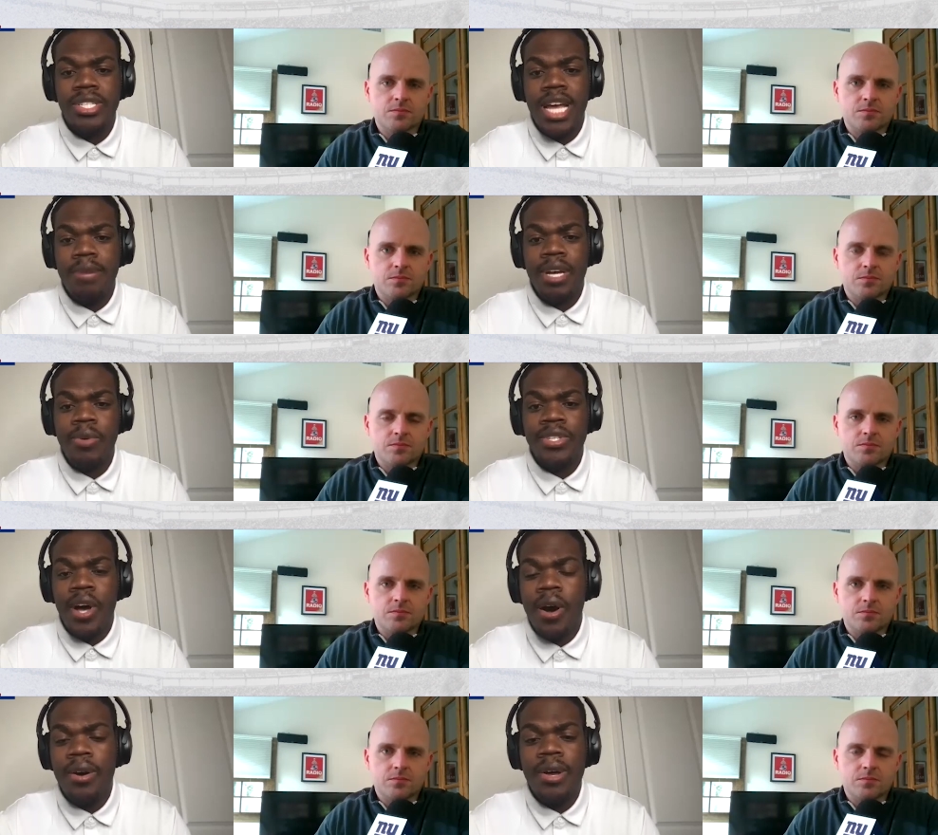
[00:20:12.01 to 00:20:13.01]
Speaker 1: snaps that we
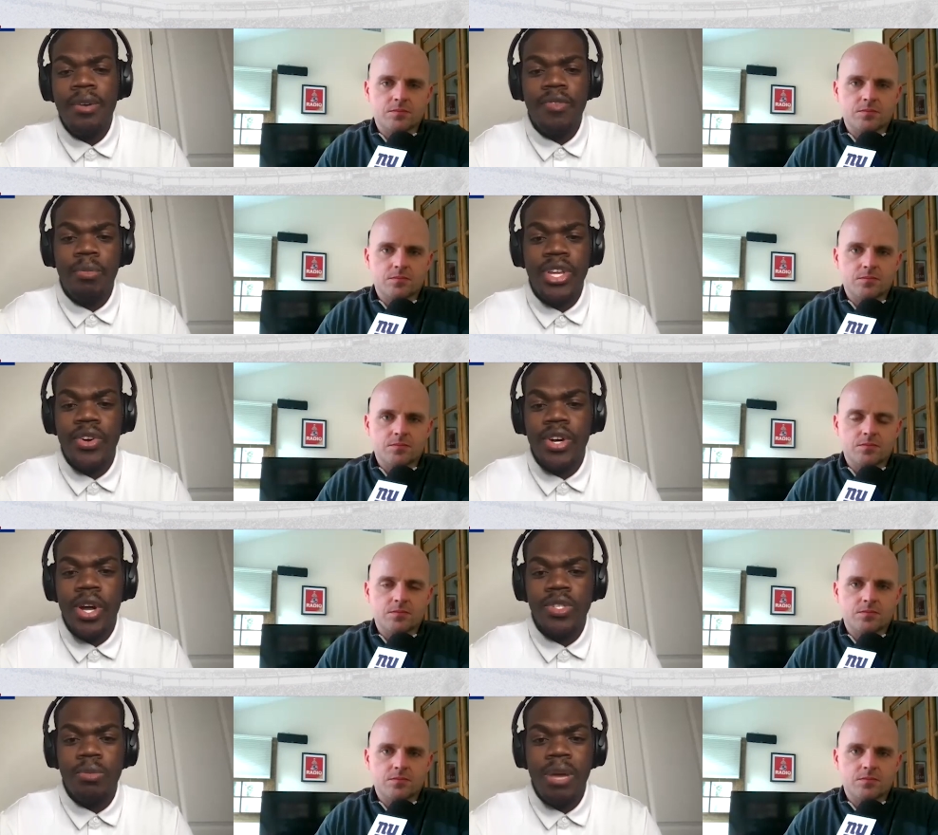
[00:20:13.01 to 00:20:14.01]
saw from a year
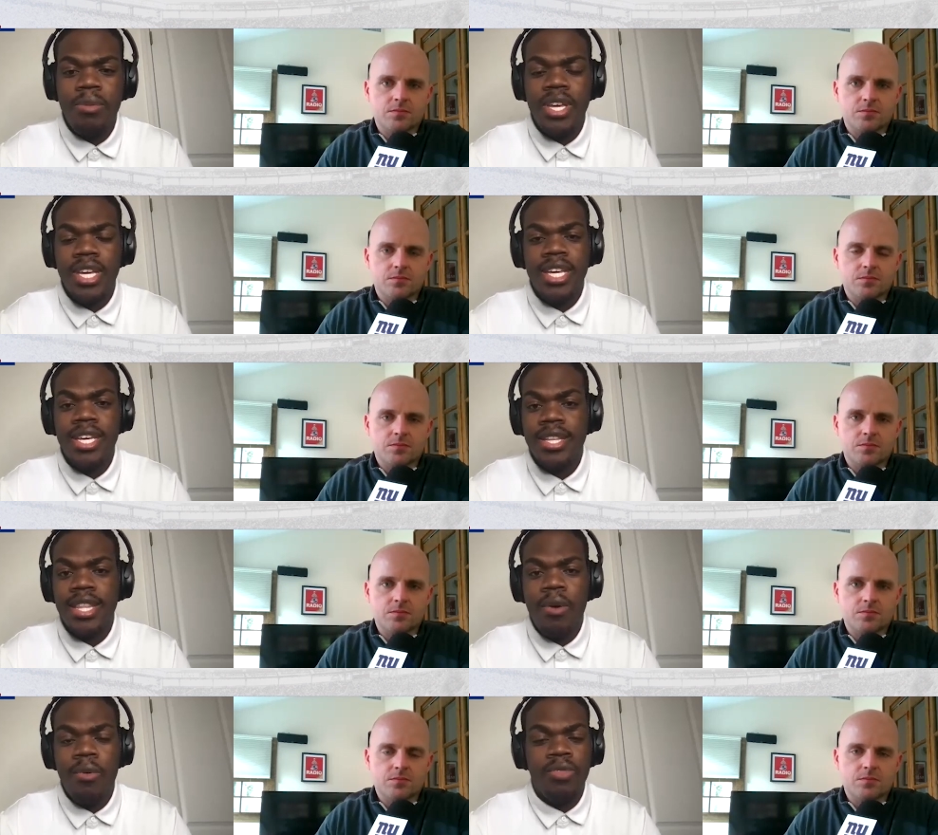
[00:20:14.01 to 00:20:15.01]
ago. So maybe he can get
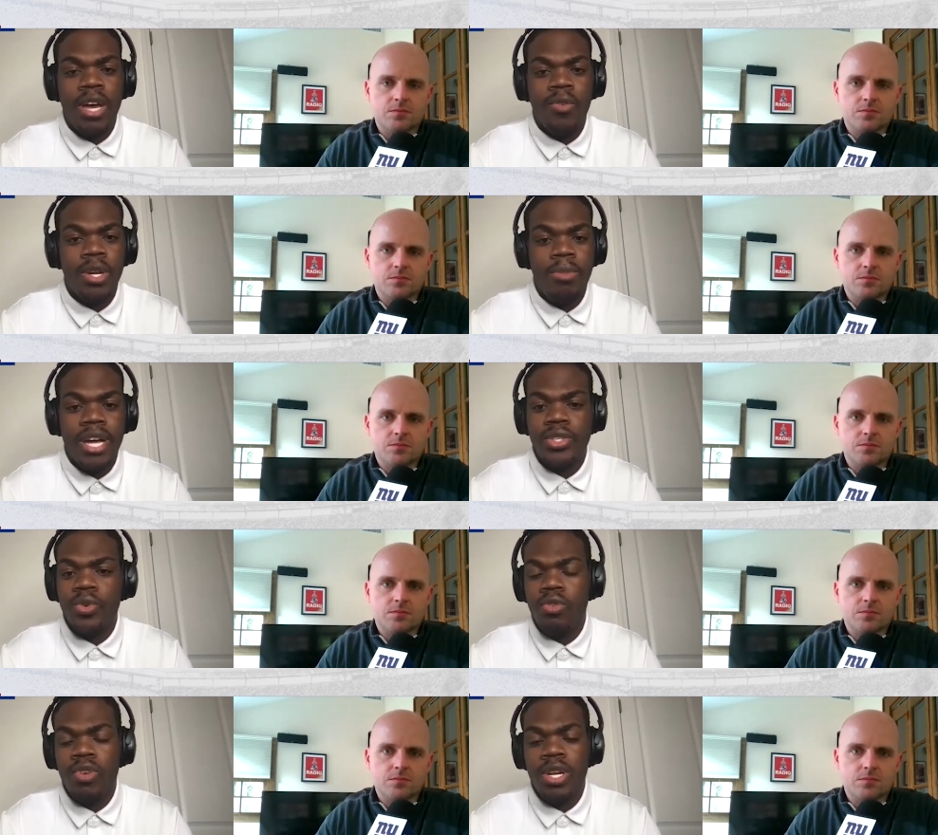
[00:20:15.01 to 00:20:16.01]
that that running back
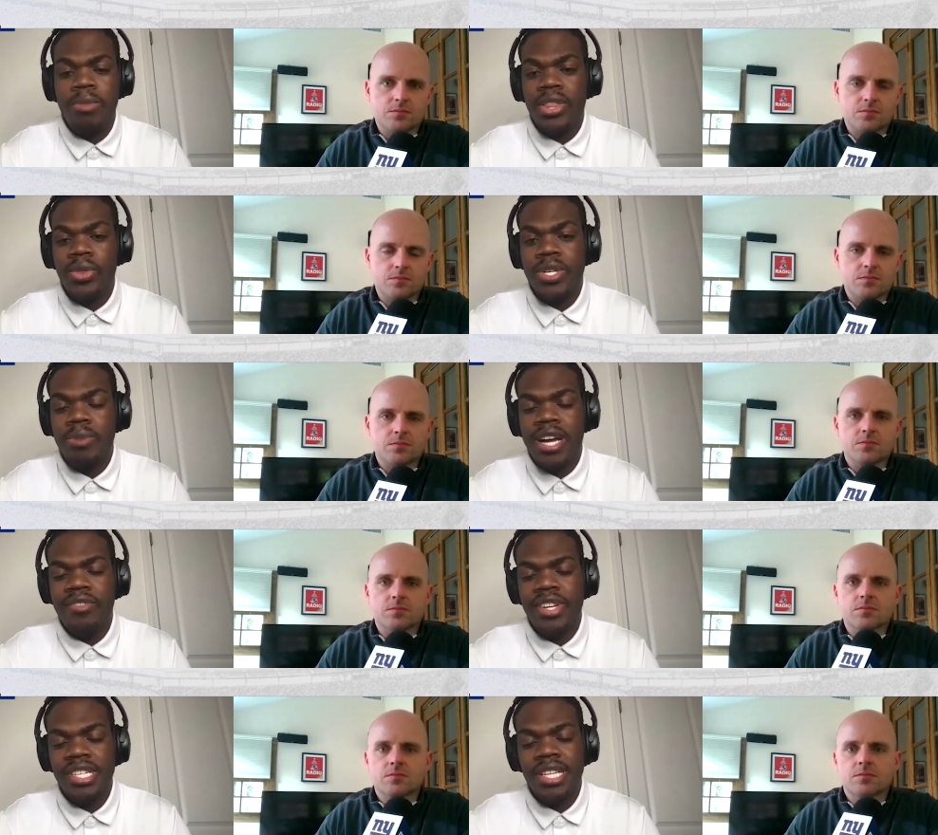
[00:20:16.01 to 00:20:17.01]
two or running back three spot
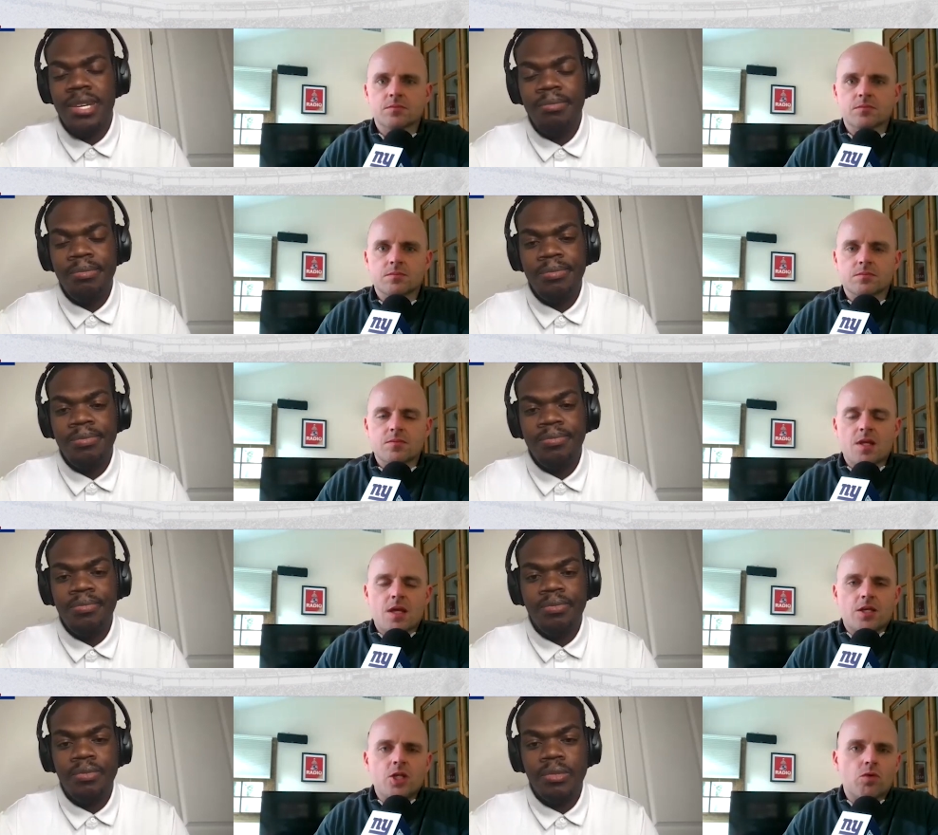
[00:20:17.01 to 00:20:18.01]
eventually.
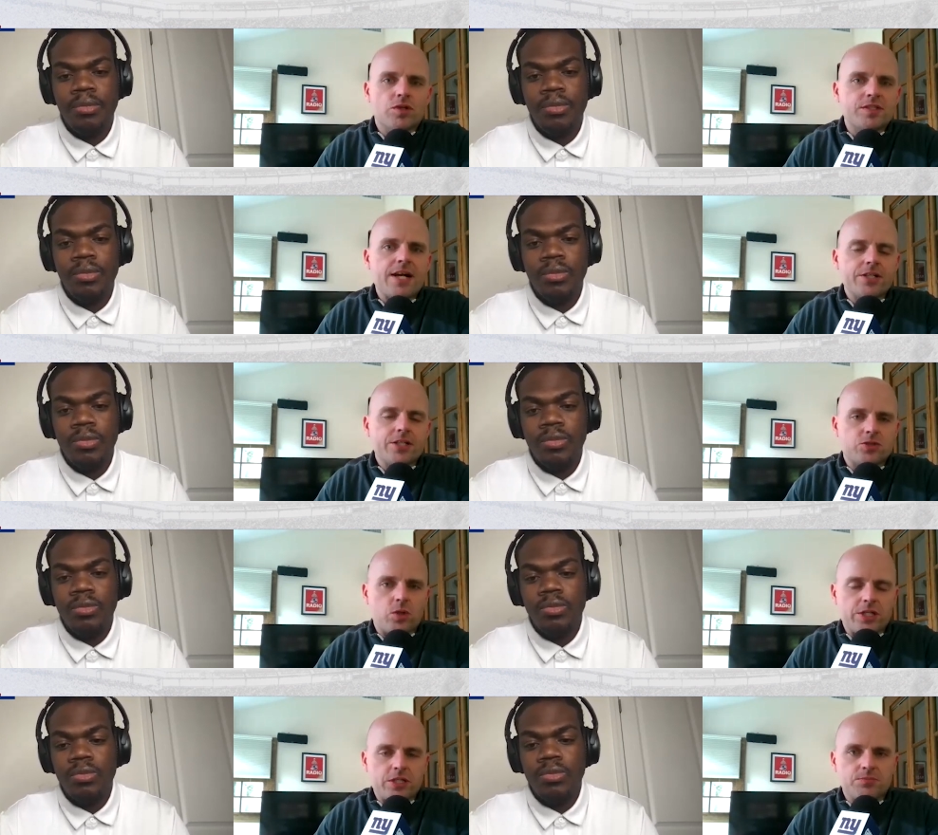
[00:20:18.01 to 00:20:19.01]
Speaker 2: You know, Rodarius
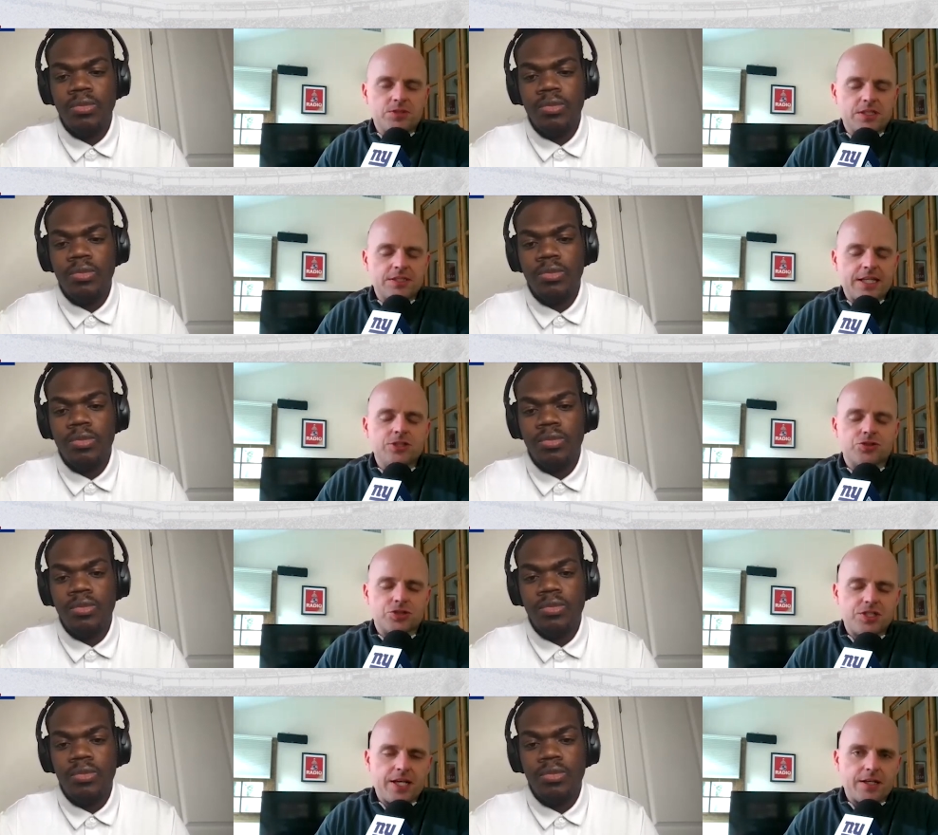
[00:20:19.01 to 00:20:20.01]
Williams is
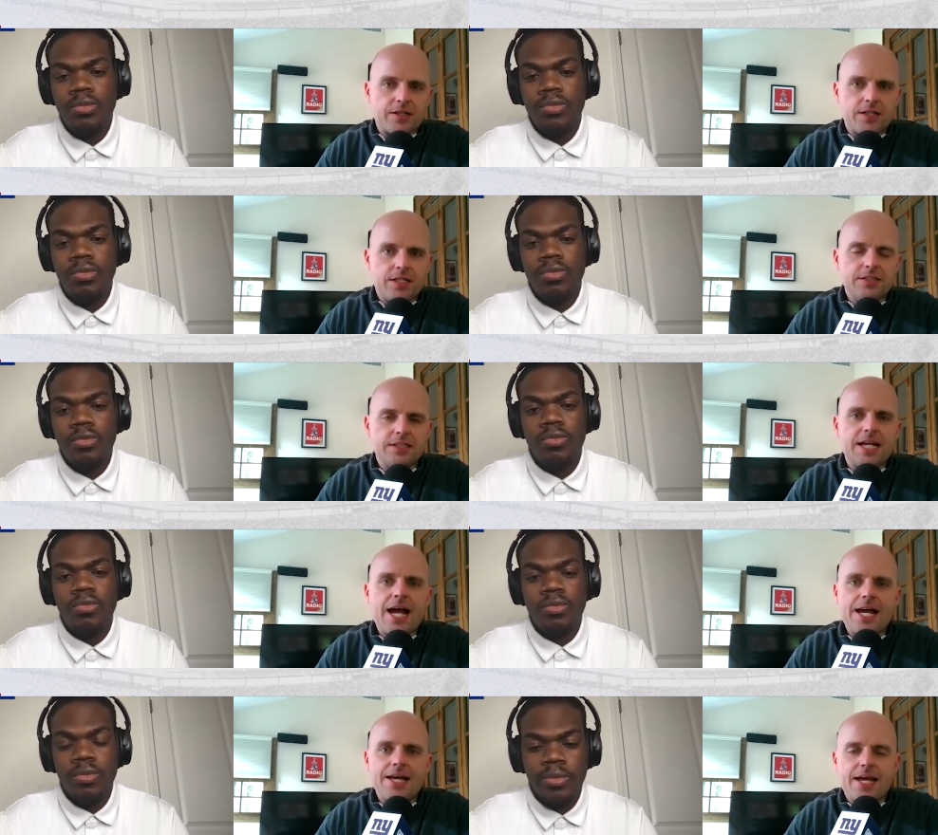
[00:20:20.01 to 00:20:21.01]
interesting. He's a
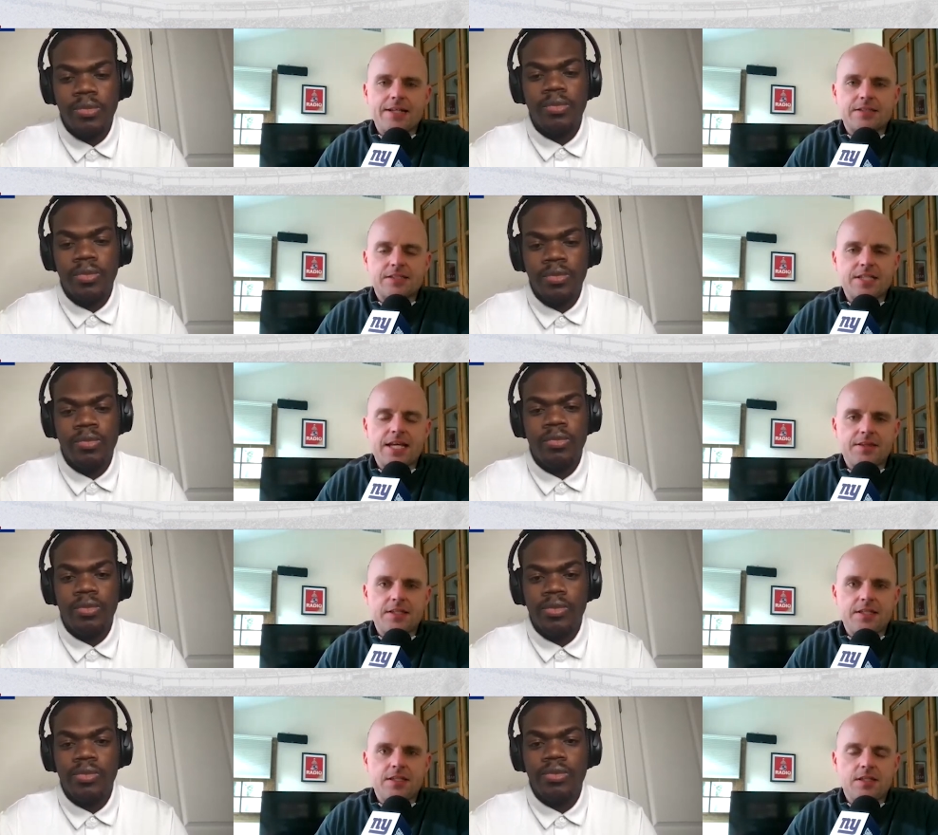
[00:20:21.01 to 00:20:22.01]
guy that set
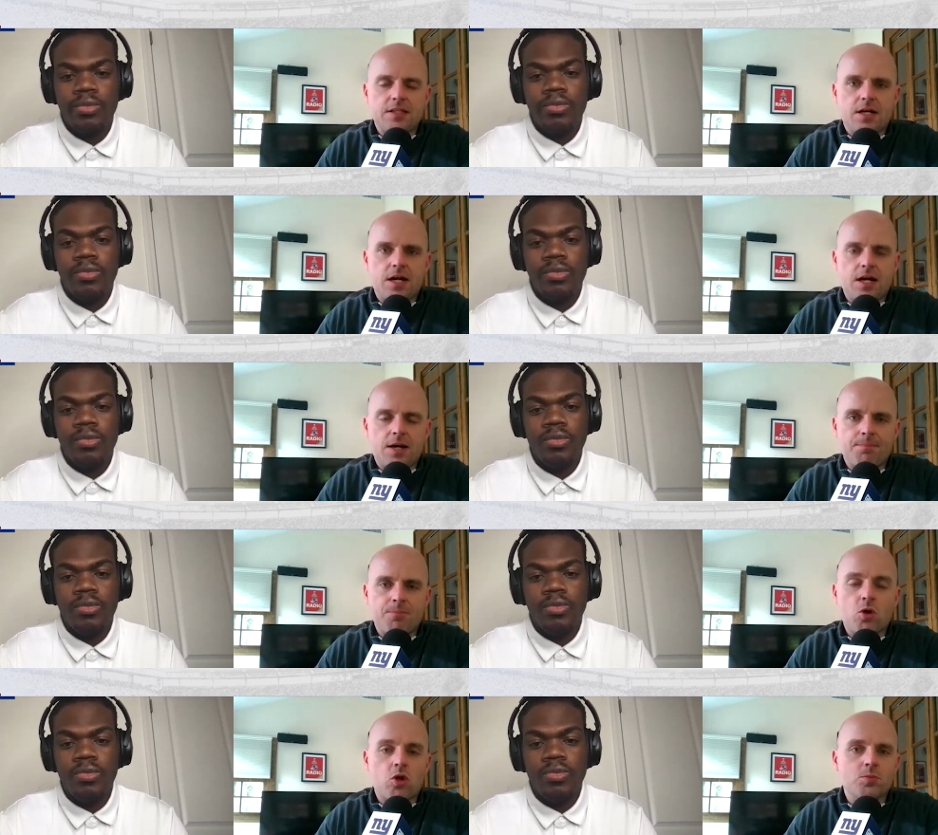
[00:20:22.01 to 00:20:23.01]
the
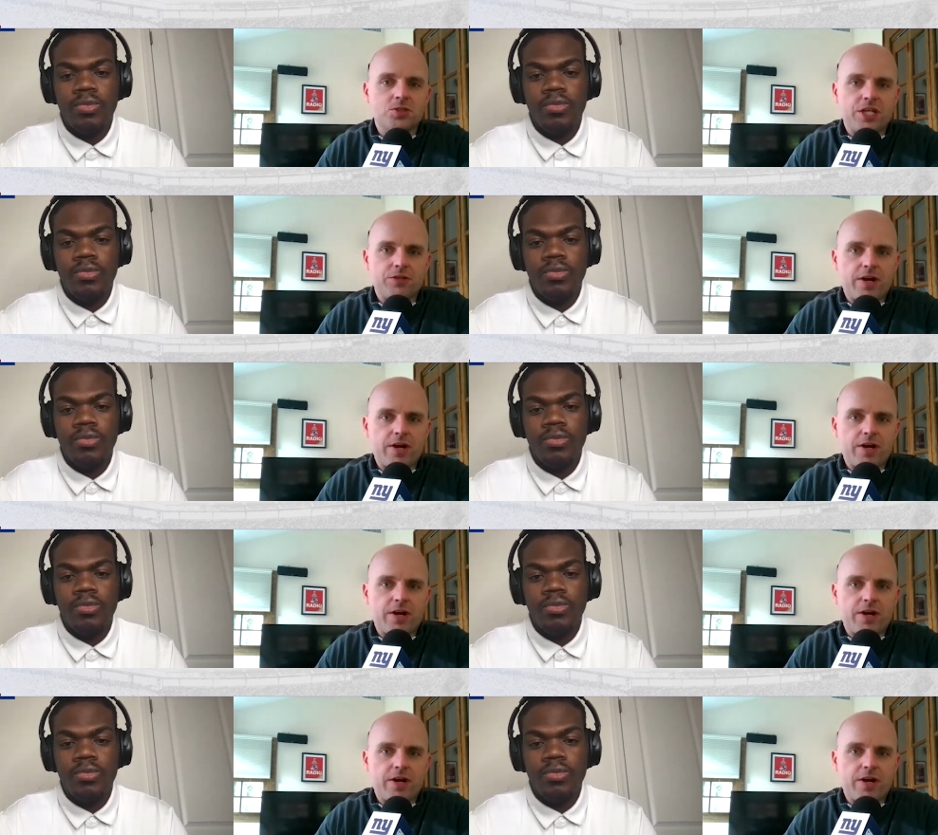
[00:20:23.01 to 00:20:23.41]
um, Oklahoma State